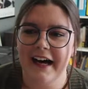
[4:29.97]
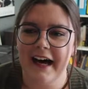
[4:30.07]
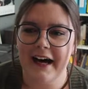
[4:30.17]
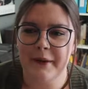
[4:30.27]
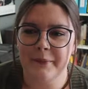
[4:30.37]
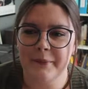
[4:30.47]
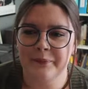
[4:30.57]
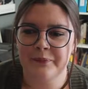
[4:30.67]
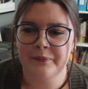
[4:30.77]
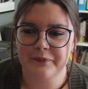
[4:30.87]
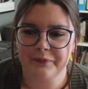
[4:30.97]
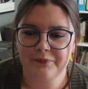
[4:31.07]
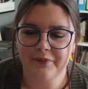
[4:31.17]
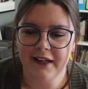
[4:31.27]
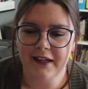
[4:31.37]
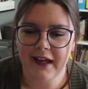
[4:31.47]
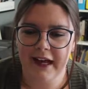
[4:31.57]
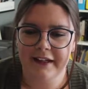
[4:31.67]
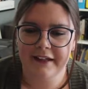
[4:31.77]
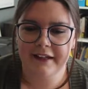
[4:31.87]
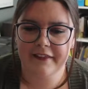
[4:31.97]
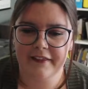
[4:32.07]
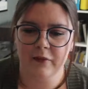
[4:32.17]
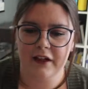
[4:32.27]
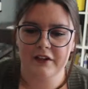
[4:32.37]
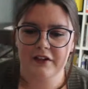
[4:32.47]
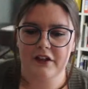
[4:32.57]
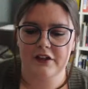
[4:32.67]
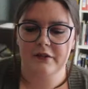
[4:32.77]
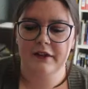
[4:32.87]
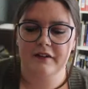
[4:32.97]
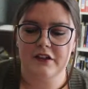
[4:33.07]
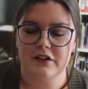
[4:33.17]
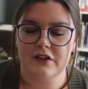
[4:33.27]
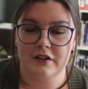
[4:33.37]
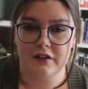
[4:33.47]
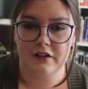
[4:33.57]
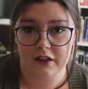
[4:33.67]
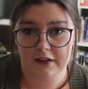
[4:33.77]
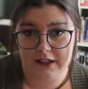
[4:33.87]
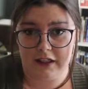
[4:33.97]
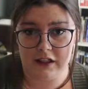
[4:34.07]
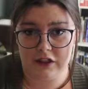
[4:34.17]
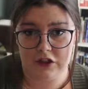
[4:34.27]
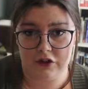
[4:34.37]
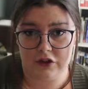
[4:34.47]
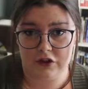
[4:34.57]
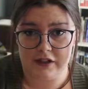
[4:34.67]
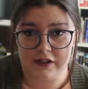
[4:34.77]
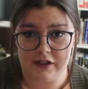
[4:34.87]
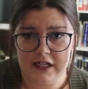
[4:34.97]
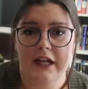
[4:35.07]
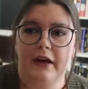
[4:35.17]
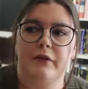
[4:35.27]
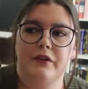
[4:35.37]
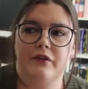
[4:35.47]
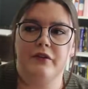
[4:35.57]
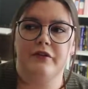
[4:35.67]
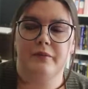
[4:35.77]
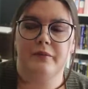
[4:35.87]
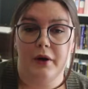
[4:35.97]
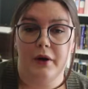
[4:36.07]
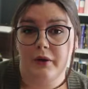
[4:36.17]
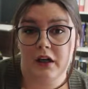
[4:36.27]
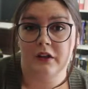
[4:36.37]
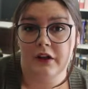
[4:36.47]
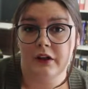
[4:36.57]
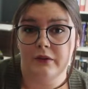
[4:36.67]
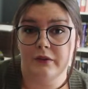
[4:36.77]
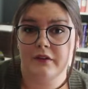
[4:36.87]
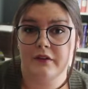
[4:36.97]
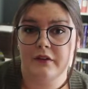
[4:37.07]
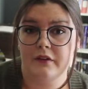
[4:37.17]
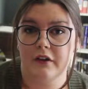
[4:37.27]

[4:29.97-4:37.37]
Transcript: And then what I started doing is I just started like taking a treat and I would sort of poke it on her nose,